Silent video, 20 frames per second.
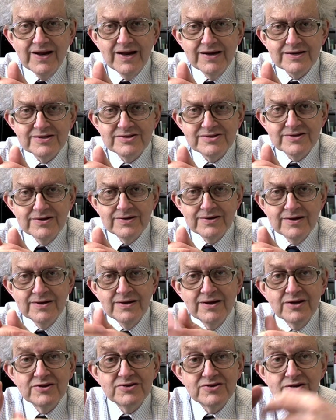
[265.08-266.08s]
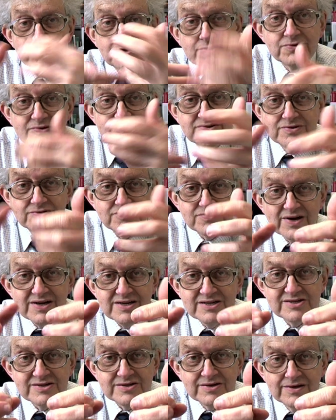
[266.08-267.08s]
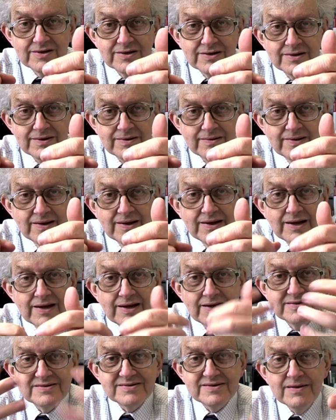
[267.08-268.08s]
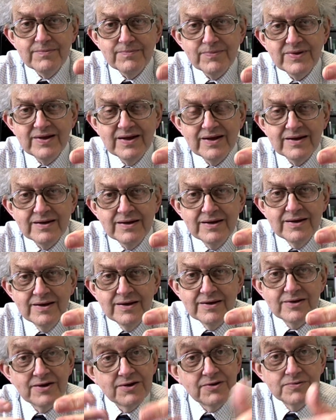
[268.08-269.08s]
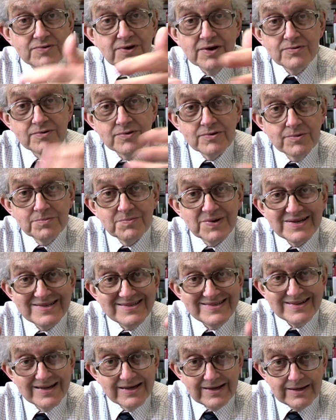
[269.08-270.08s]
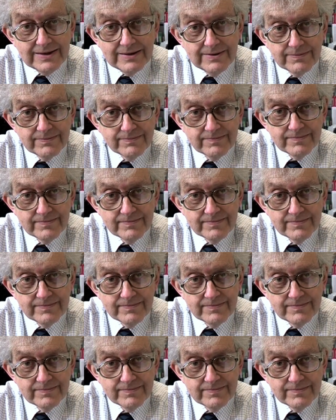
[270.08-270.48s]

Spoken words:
reaction to concentration is something that you don't normally see.